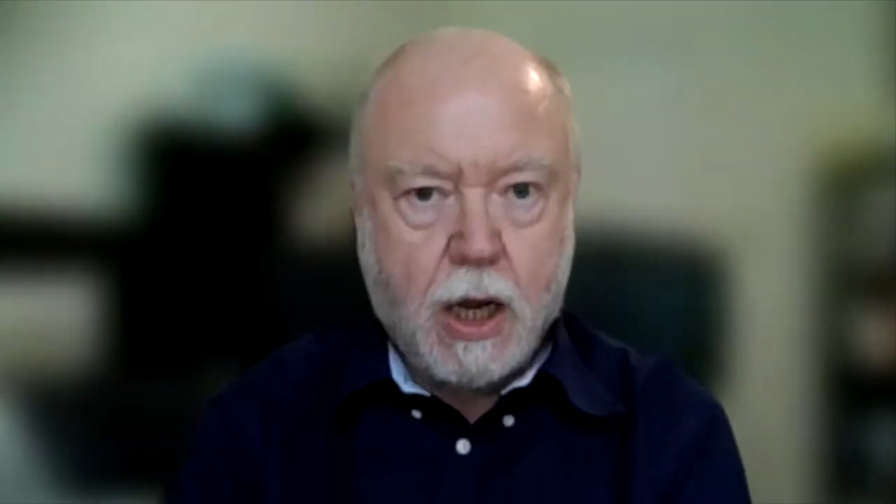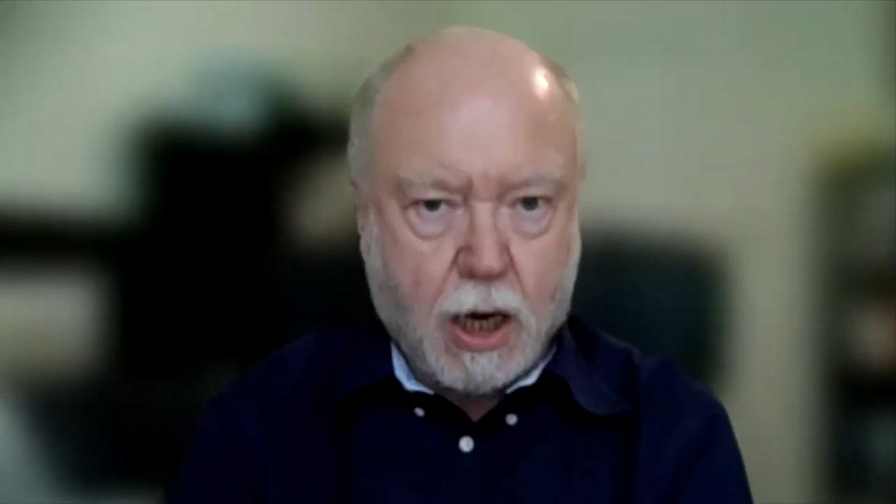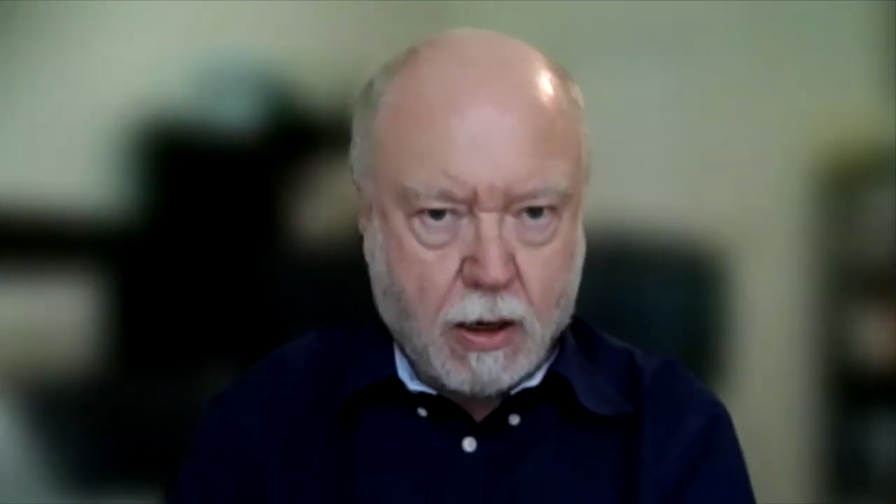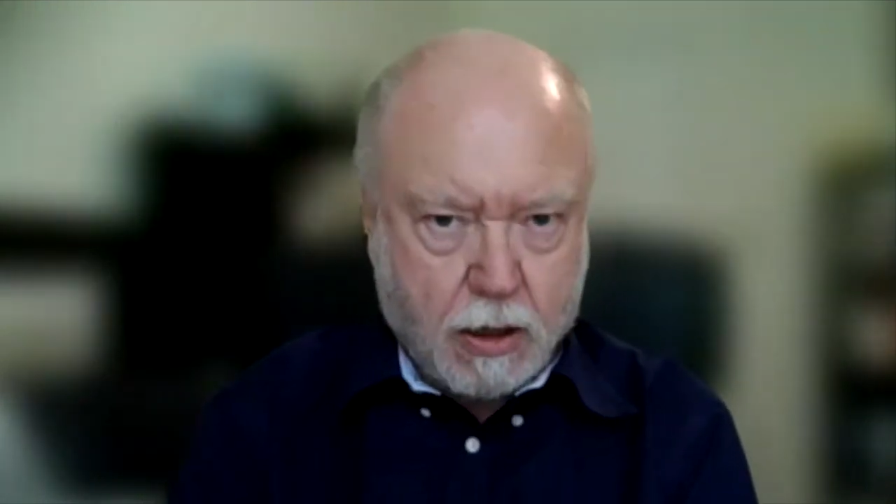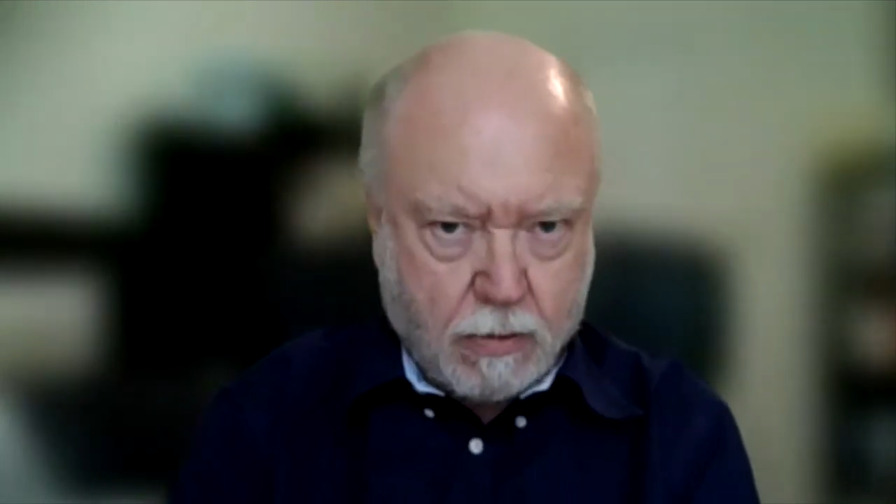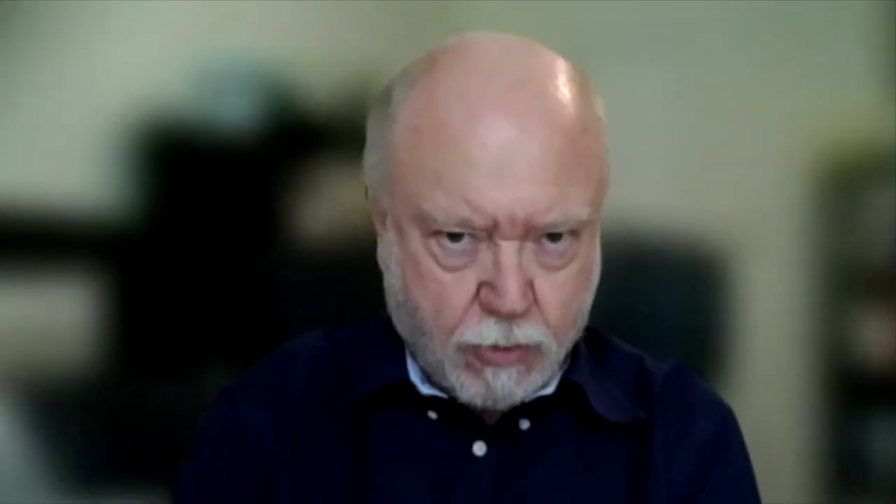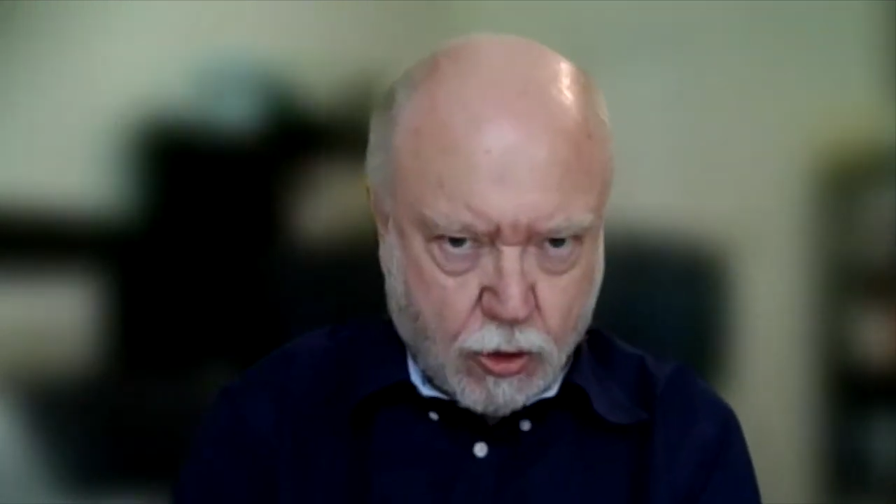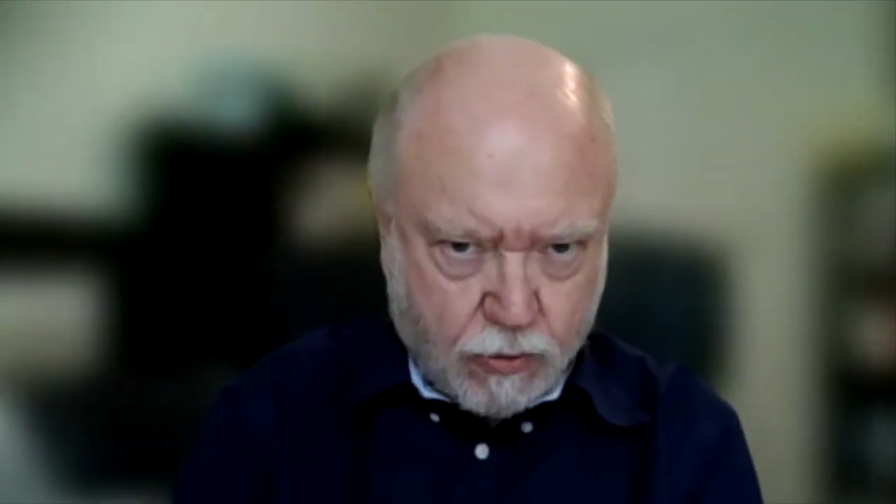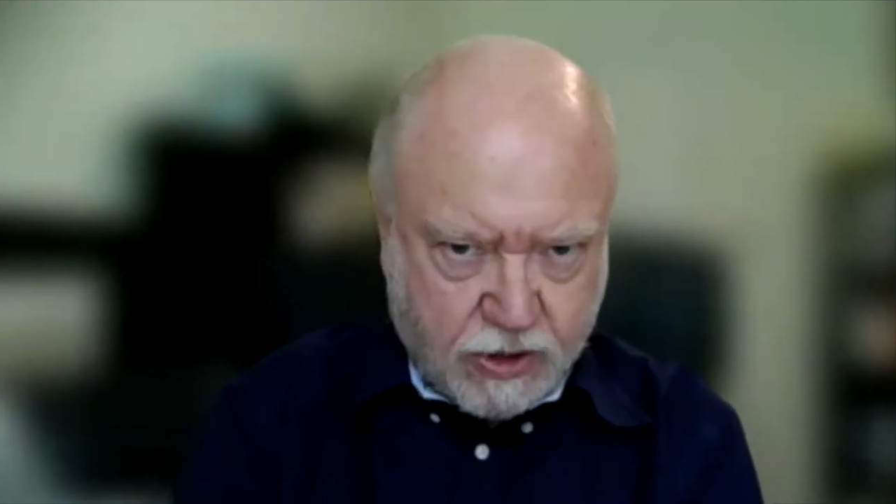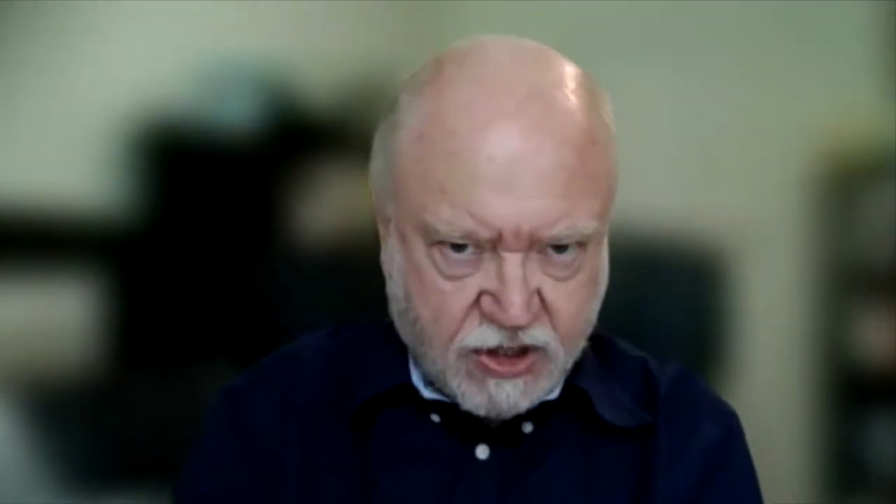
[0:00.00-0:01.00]
are at
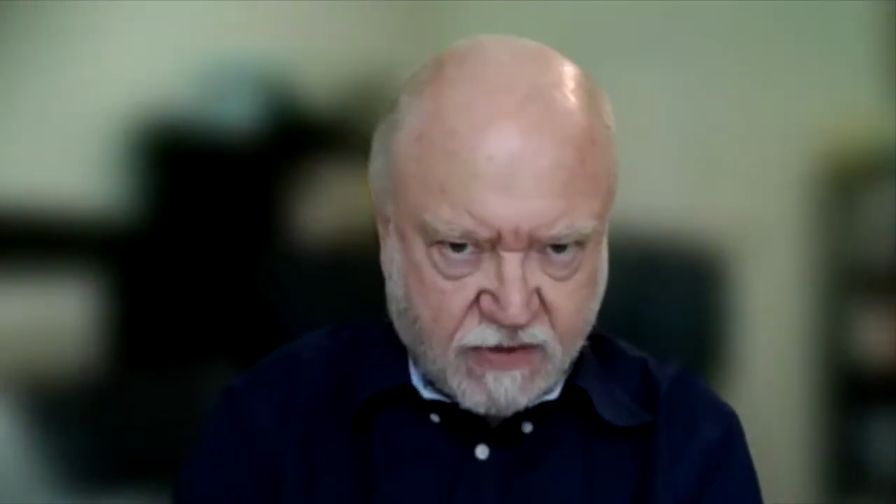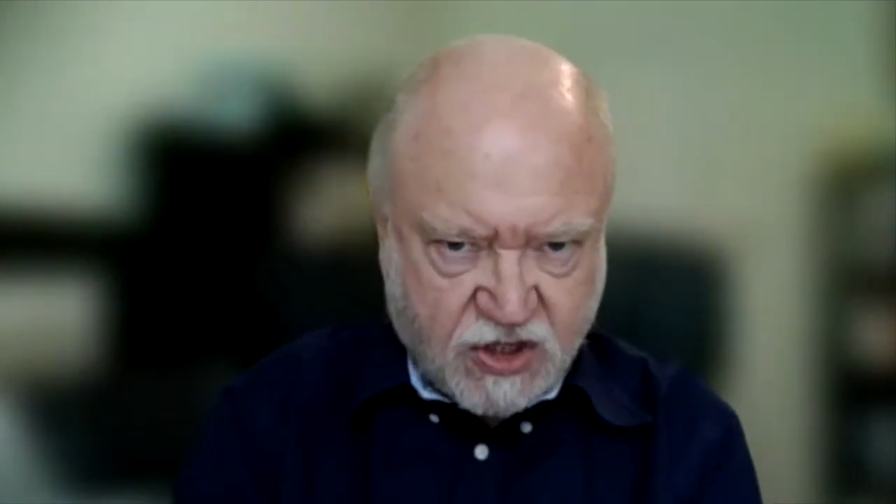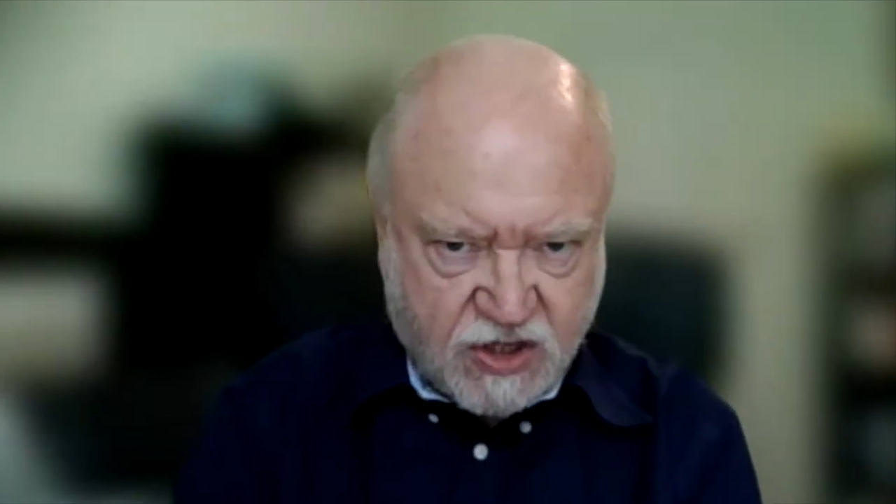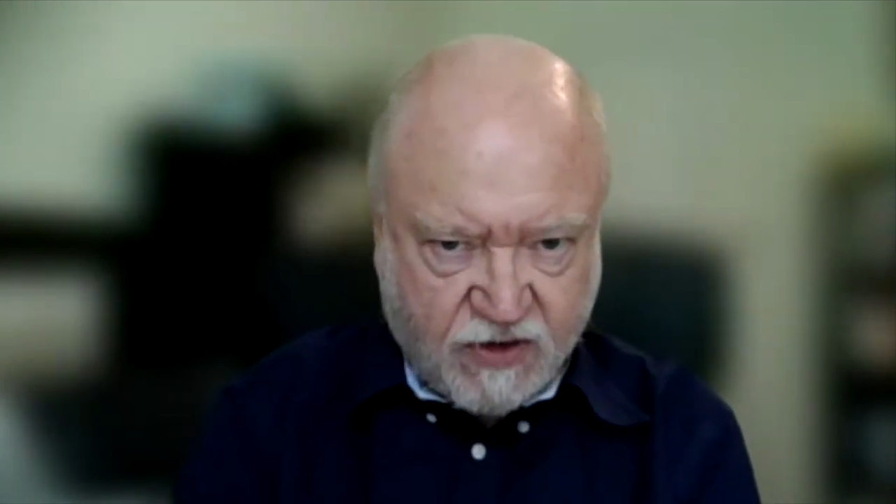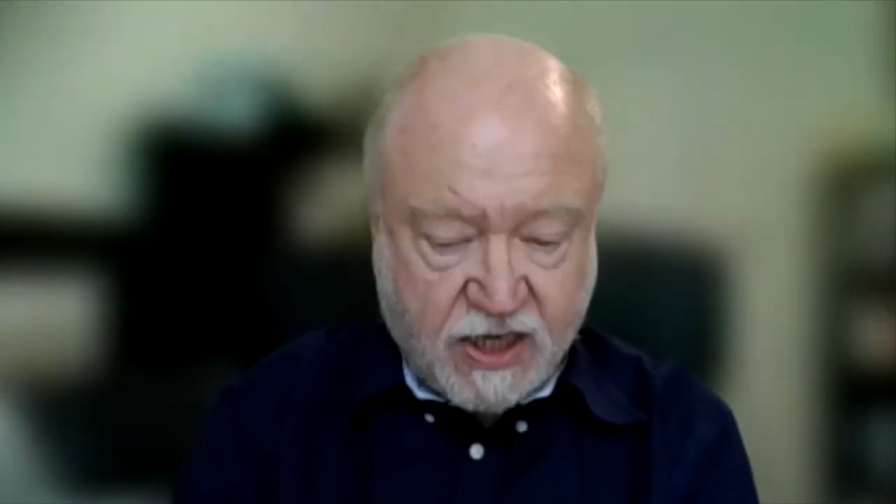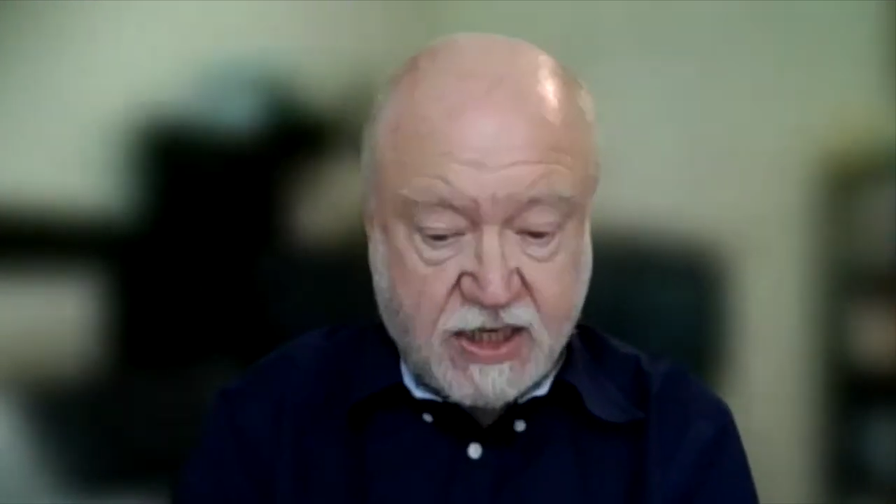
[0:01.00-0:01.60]
more risk of severe